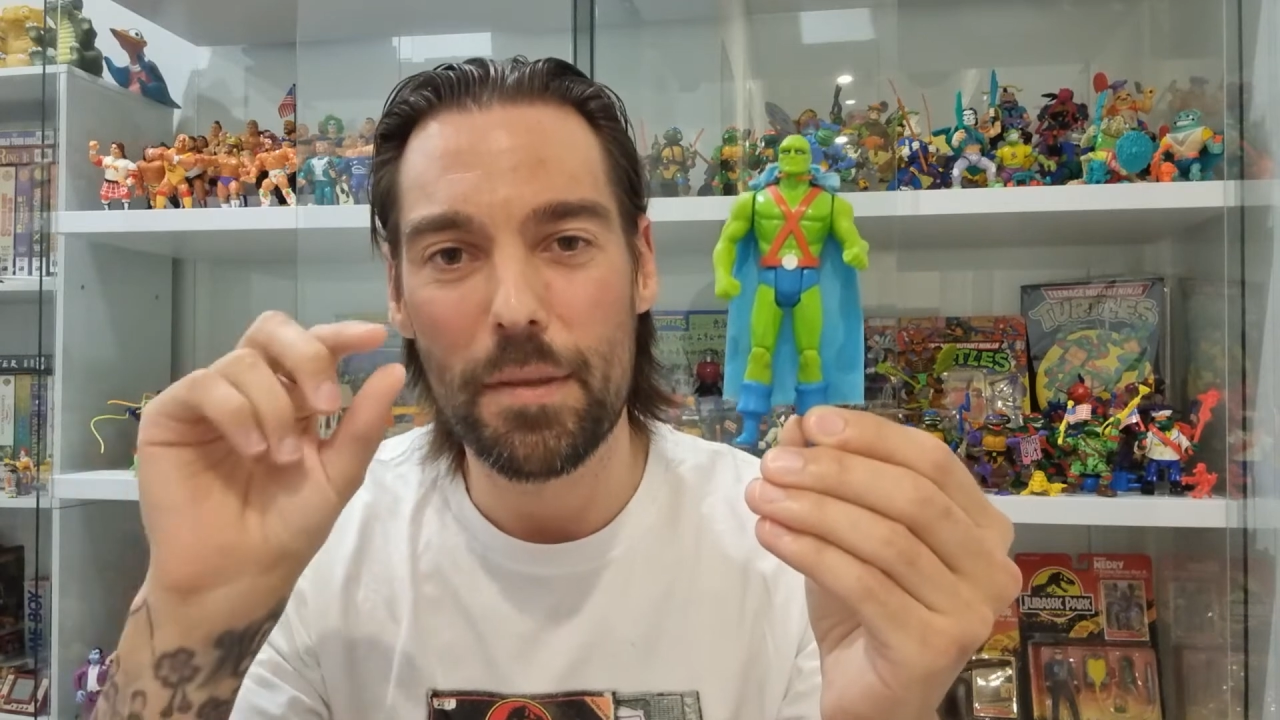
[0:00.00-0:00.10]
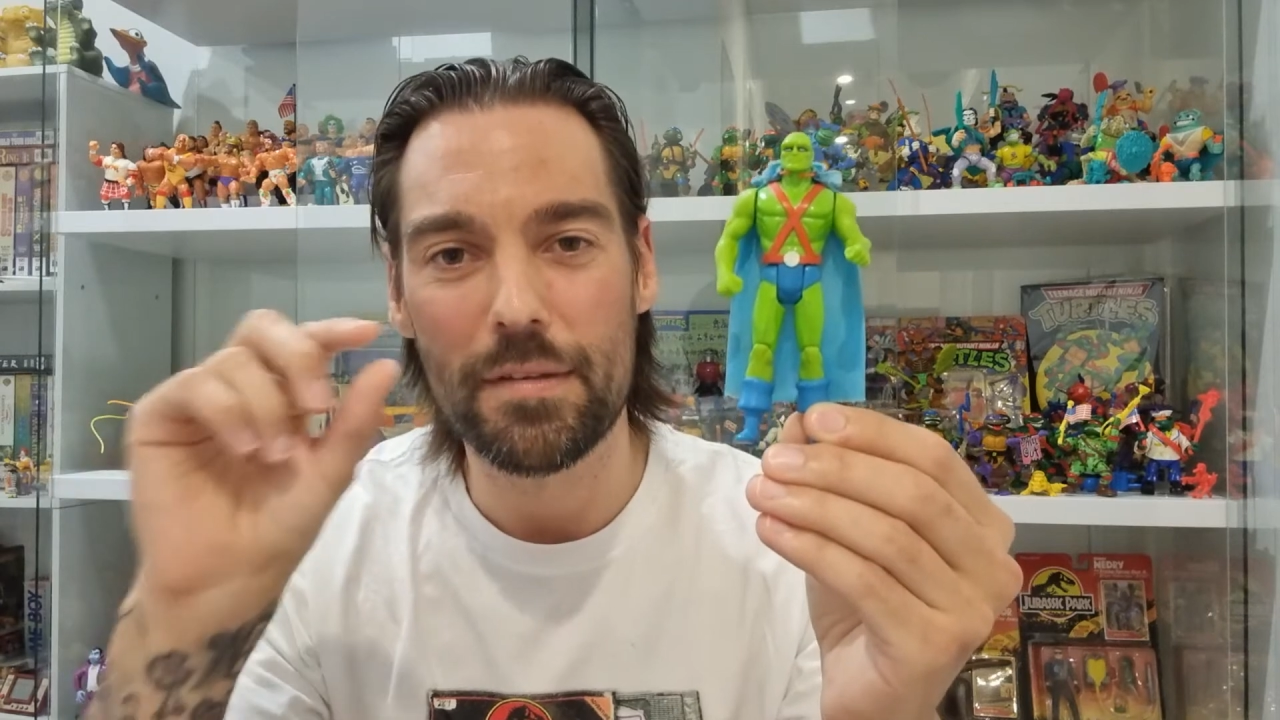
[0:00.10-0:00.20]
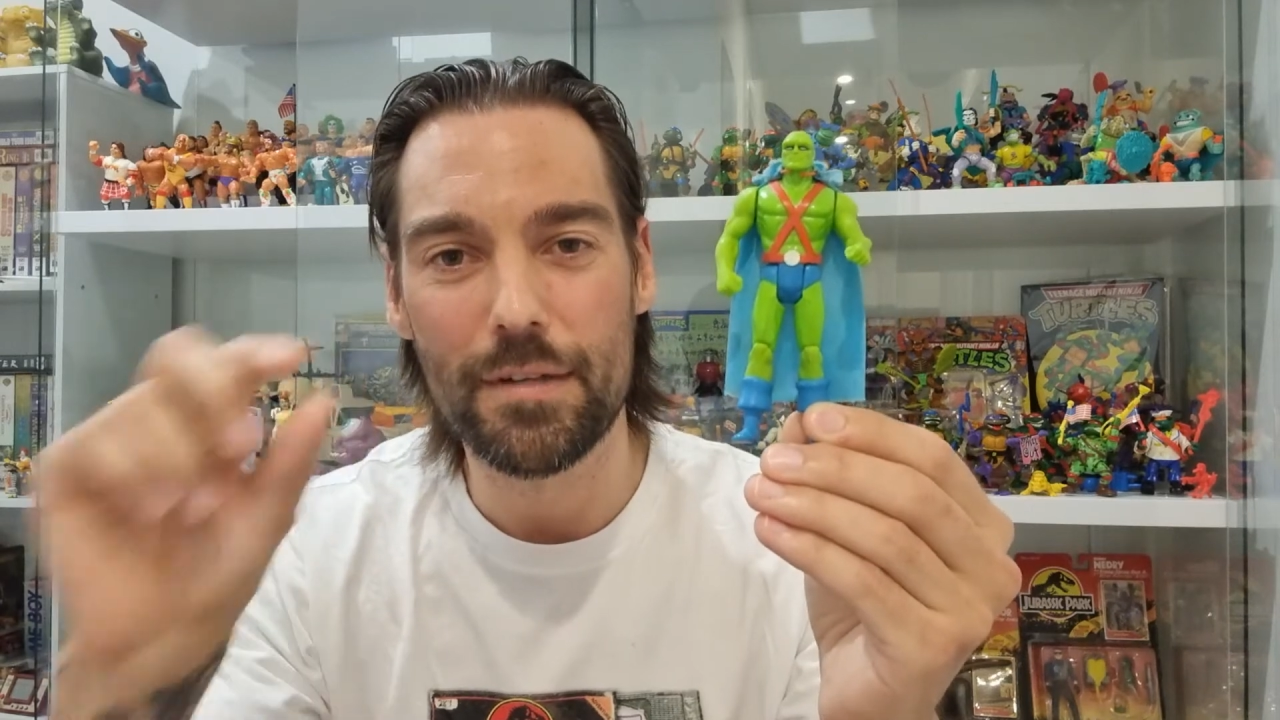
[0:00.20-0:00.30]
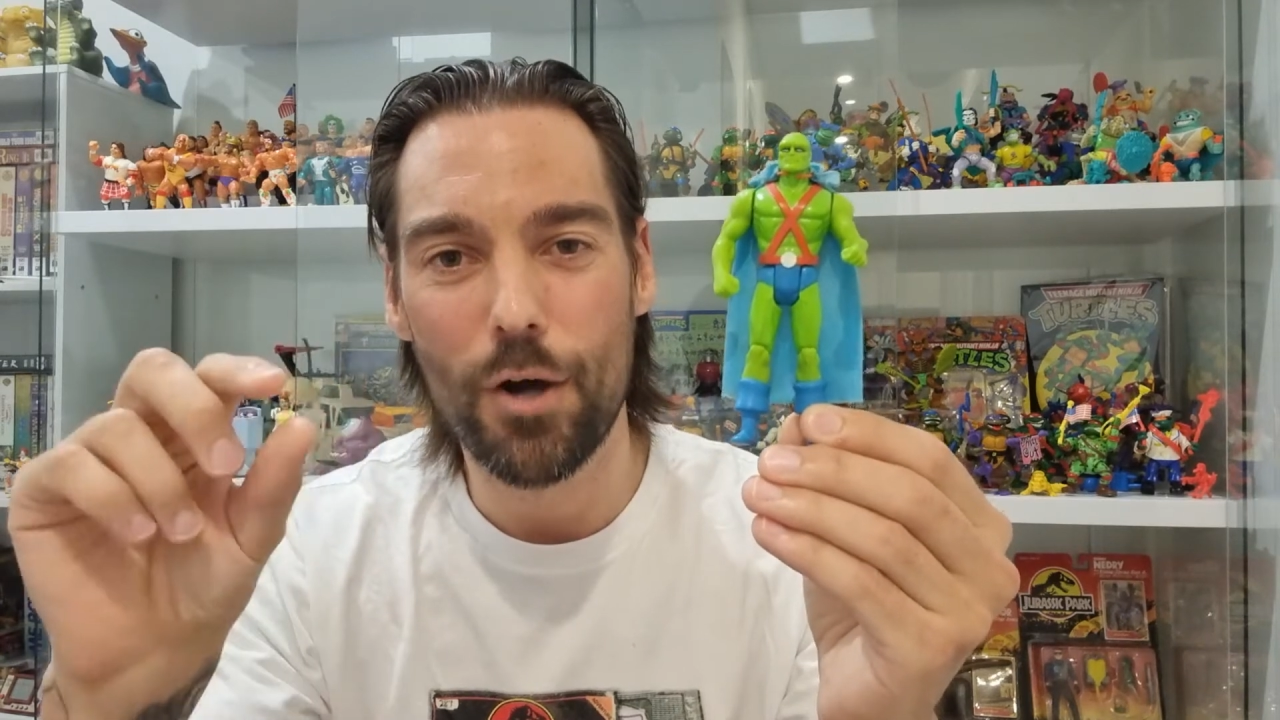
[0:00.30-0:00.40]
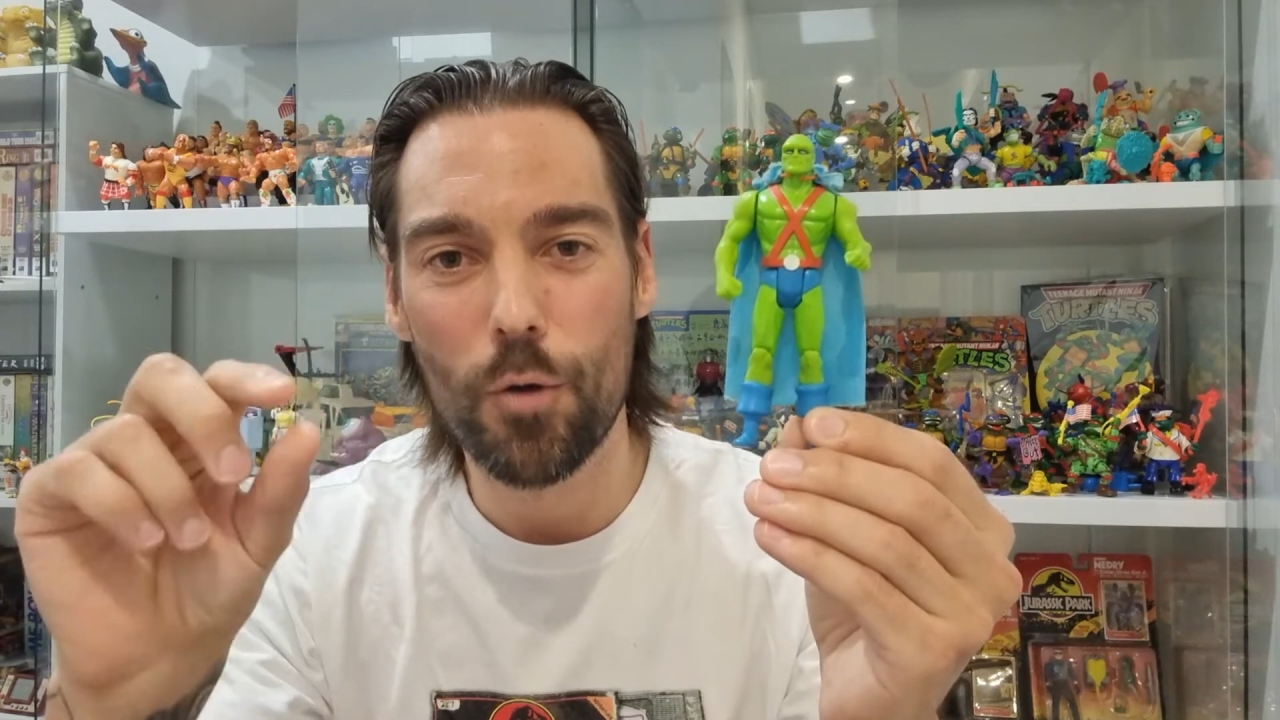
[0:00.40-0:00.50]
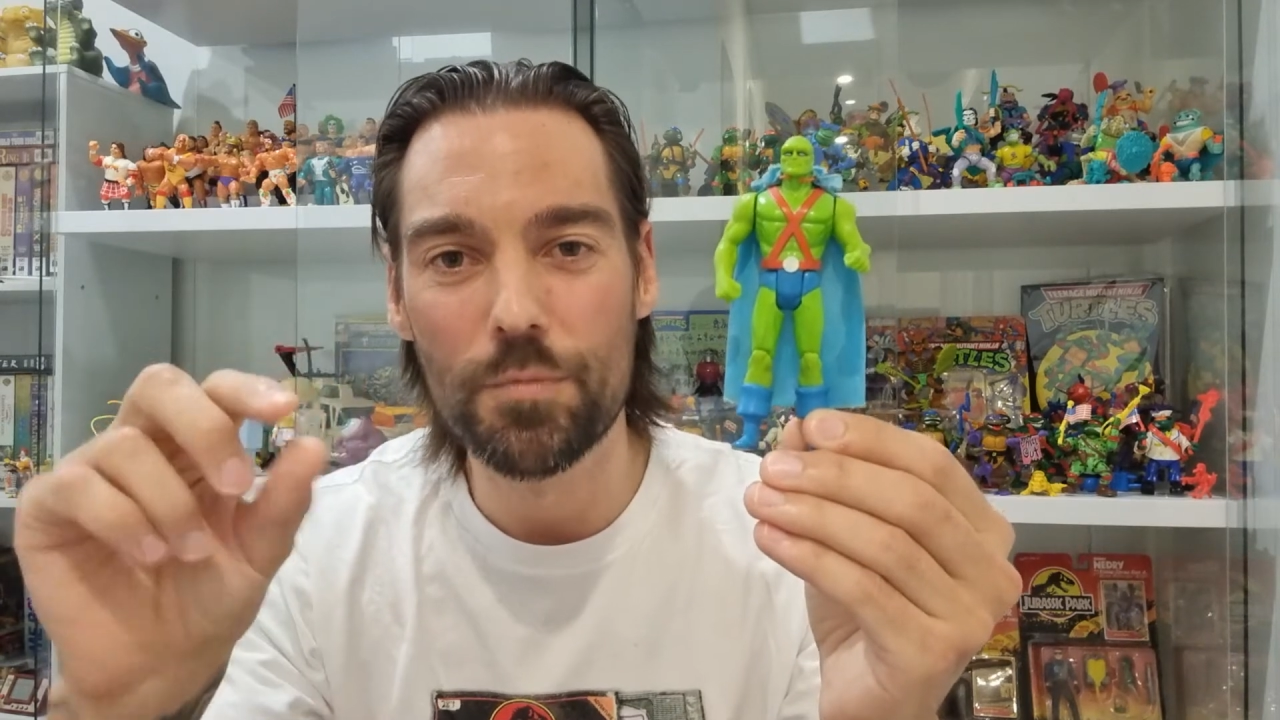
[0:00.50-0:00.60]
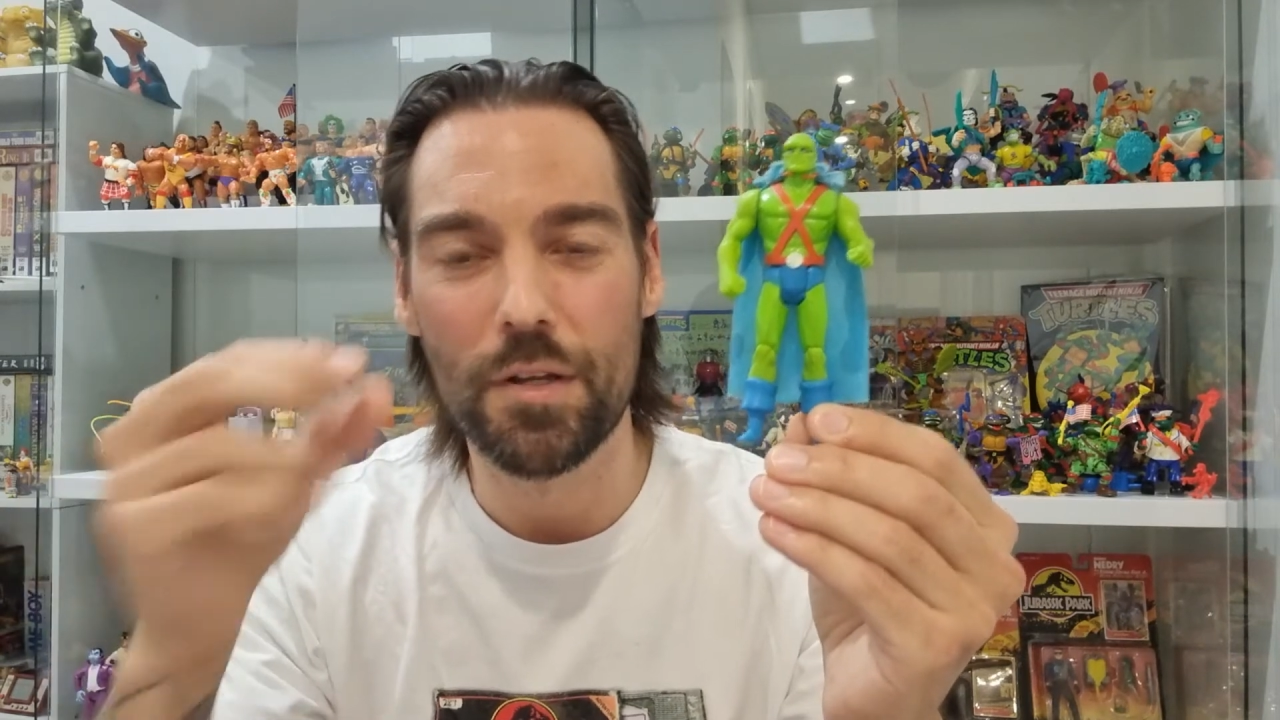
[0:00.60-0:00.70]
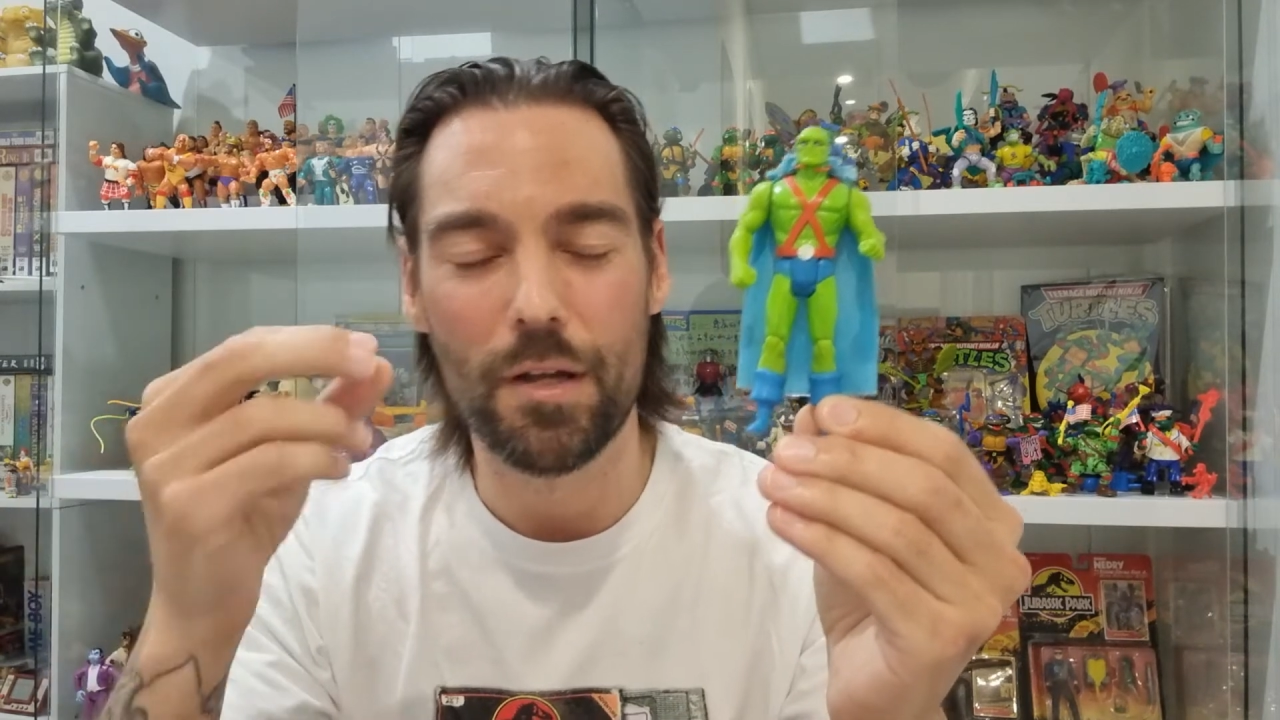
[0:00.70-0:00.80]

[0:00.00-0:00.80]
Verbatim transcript: in the sculpt